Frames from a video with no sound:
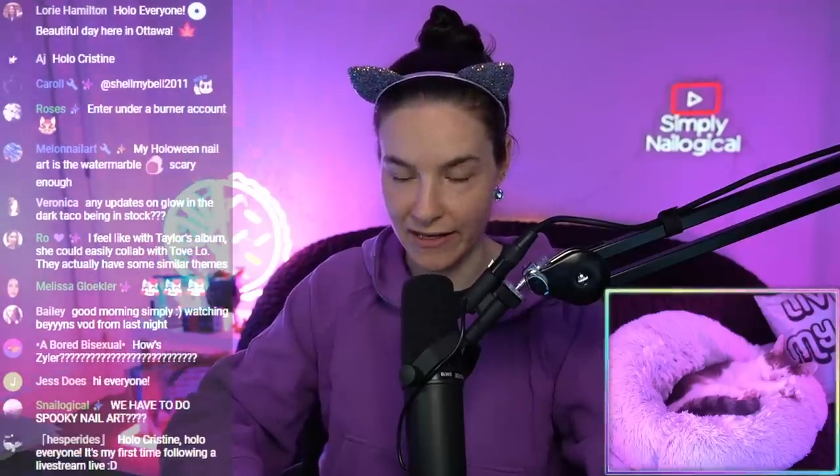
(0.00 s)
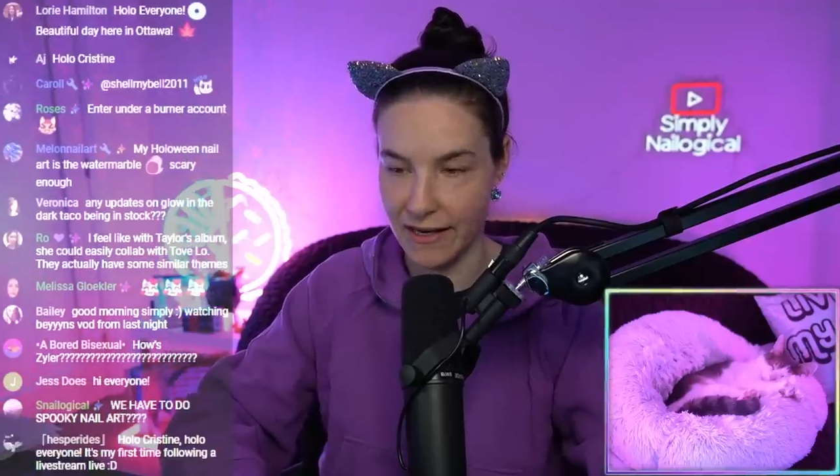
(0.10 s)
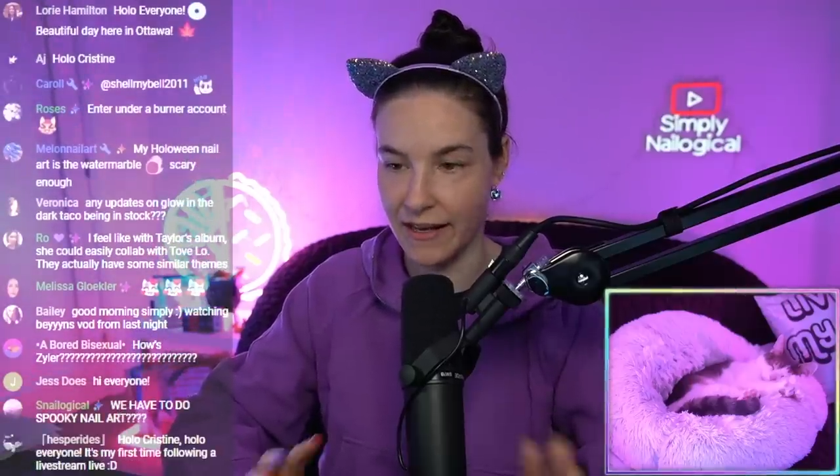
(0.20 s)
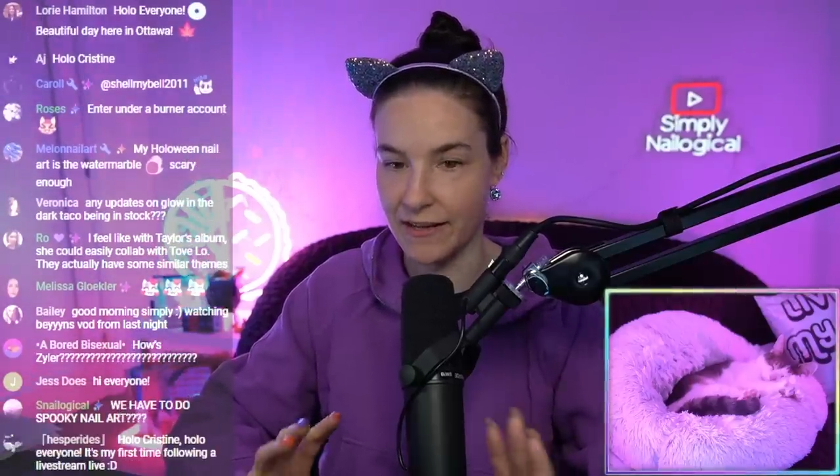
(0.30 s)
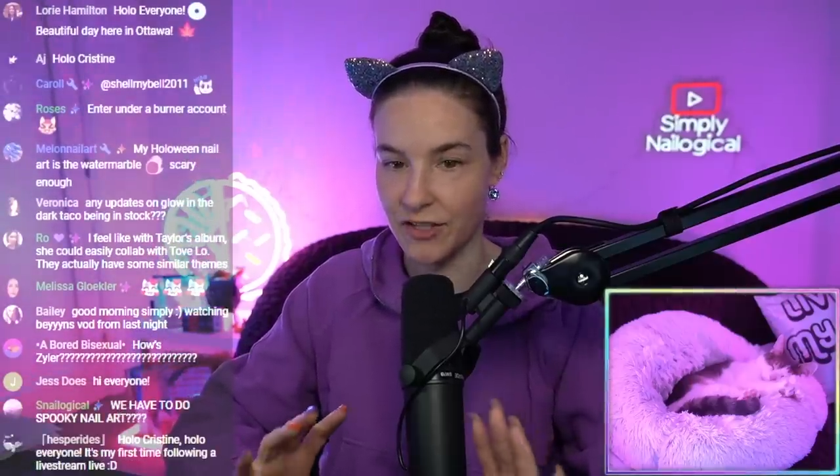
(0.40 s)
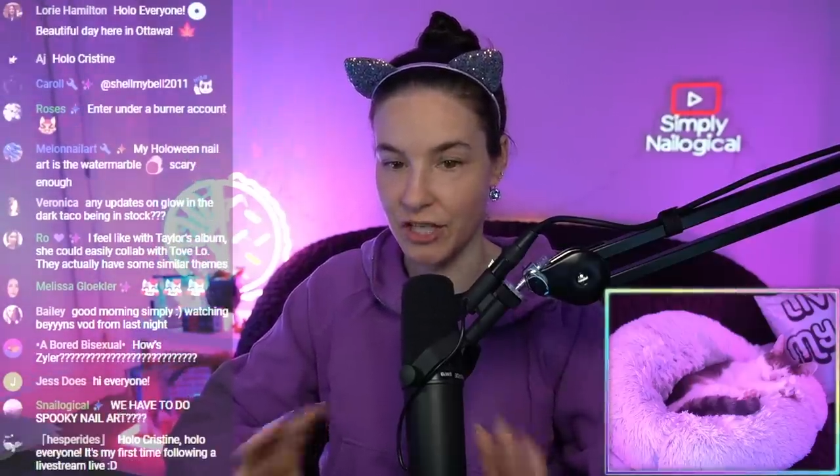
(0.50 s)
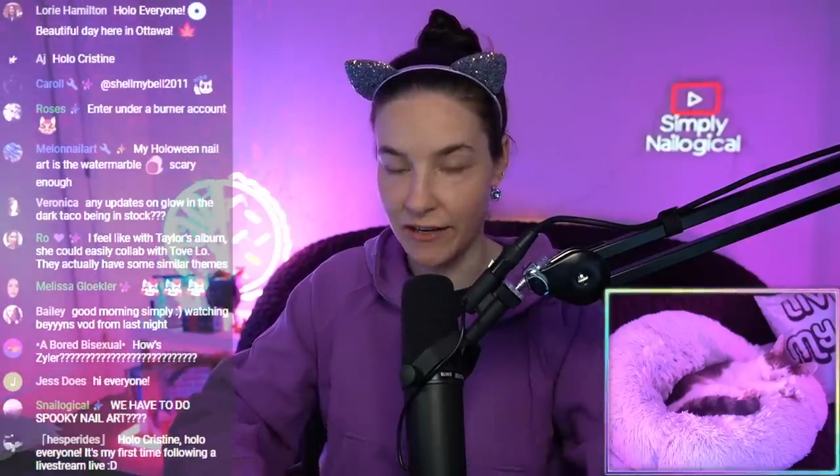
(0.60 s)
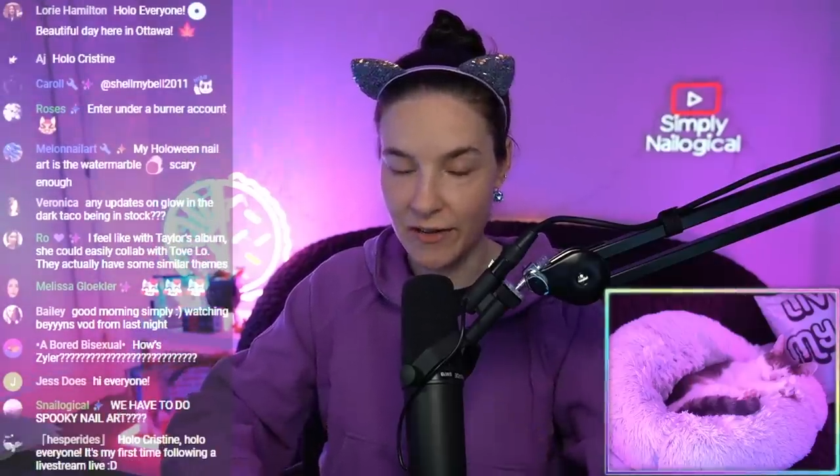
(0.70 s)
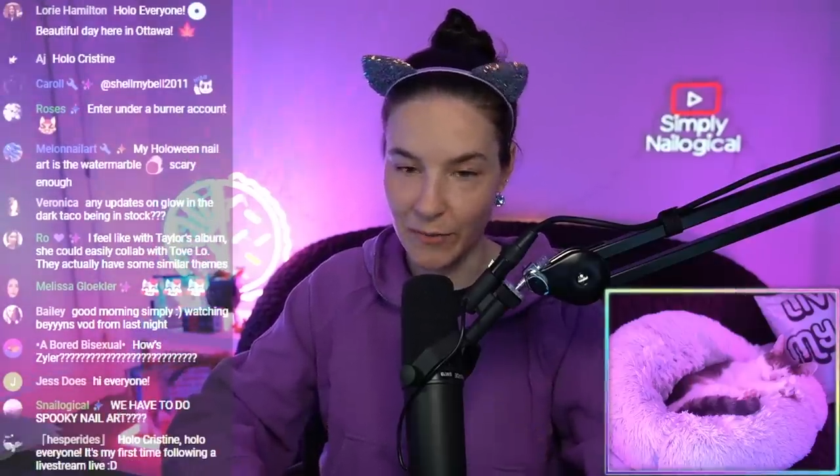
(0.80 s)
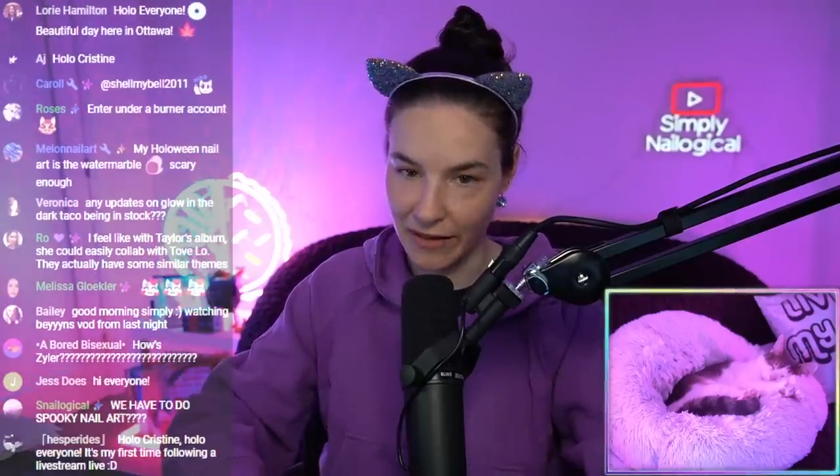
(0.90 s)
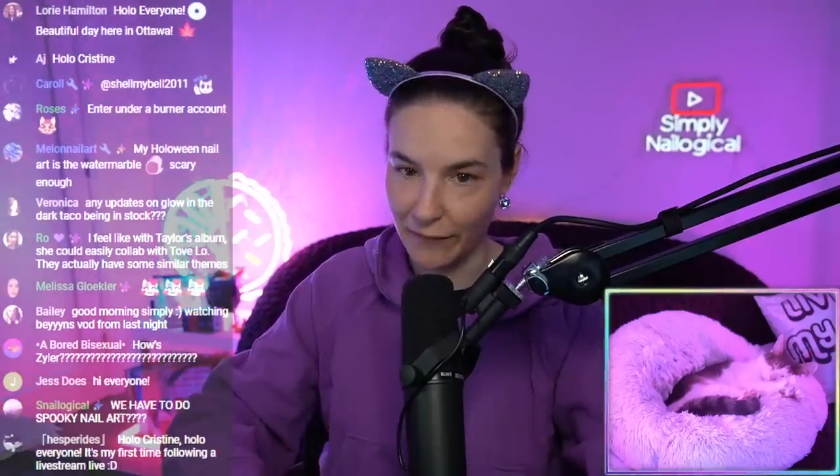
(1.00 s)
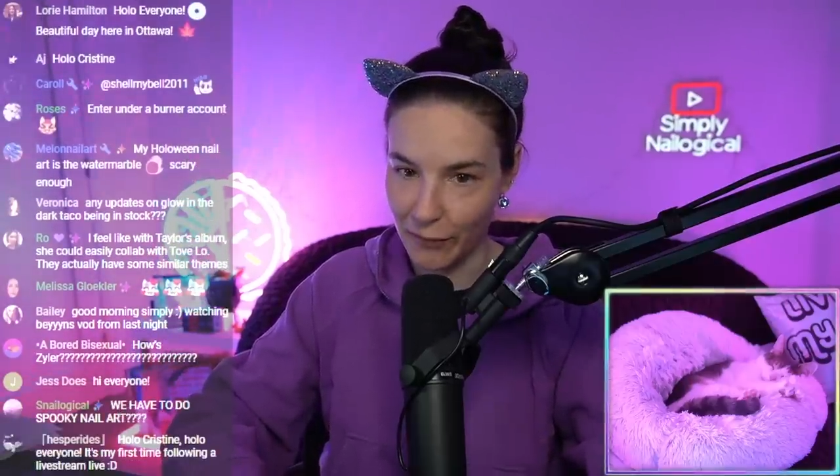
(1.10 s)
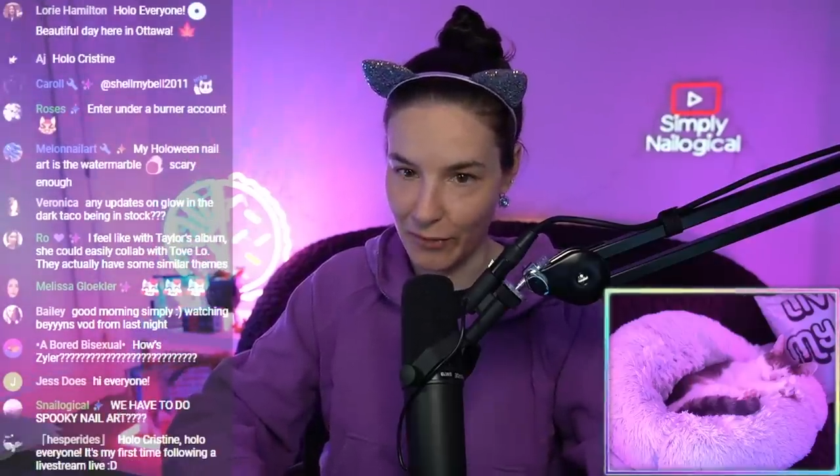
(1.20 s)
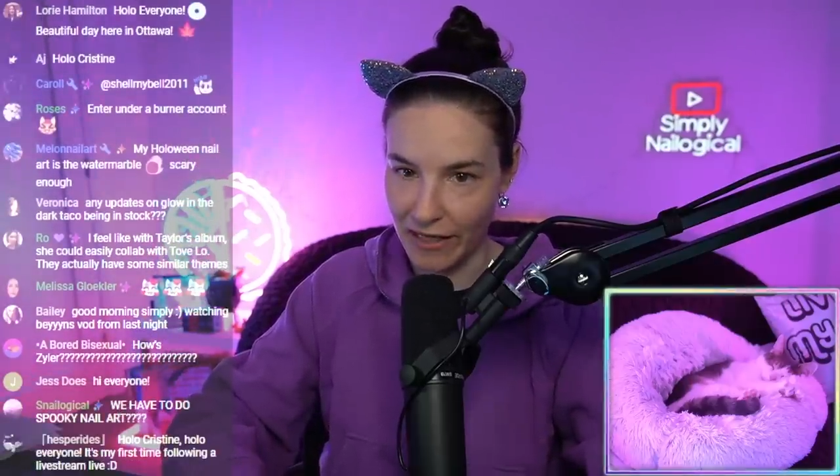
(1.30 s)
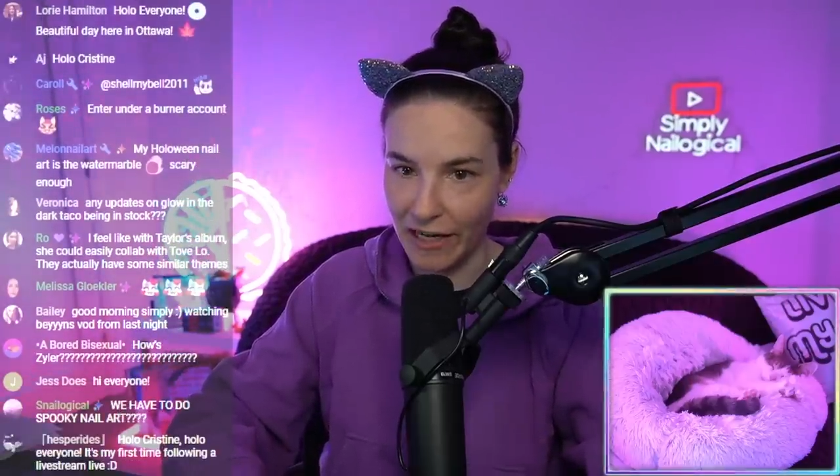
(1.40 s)
and I shared them with
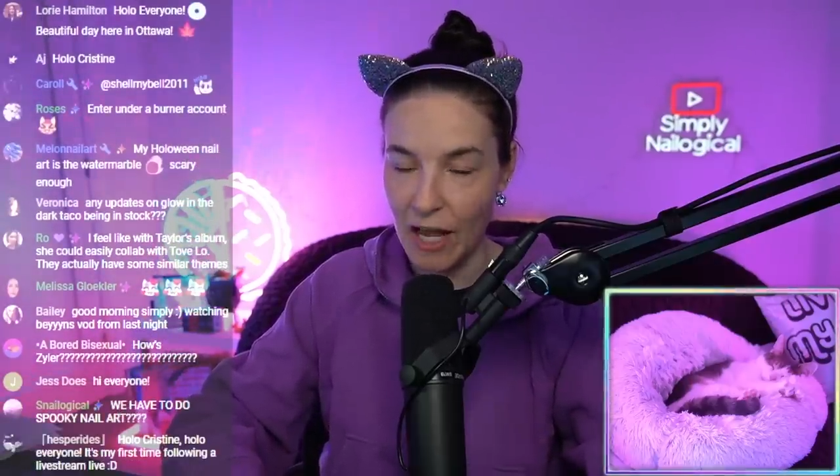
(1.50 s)
everyone.